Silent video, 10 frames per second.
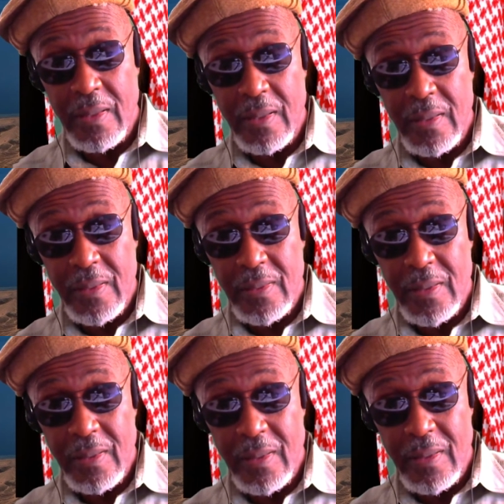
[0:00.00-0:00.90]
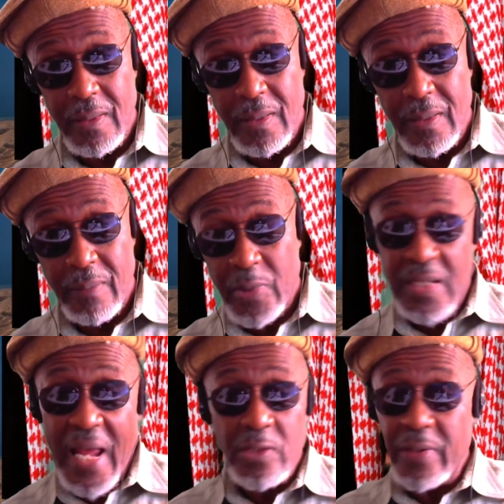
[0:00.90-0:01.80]
See, because a lot of you
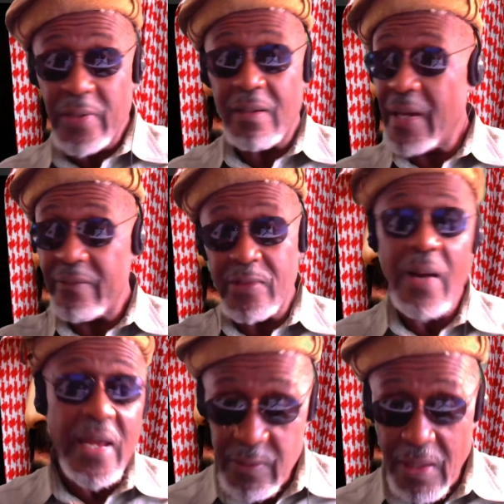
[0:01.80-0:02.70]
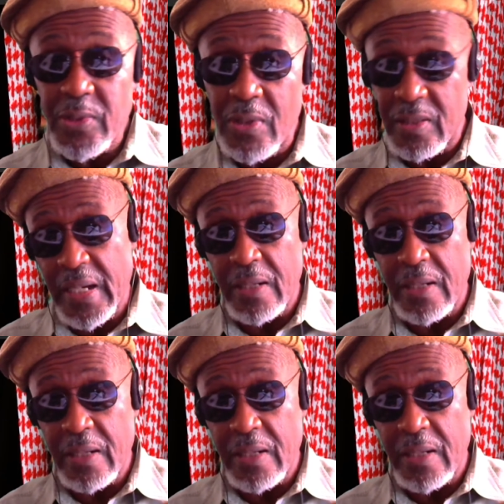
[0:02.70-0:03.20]
ain't gonna have no idea what I'm talking about,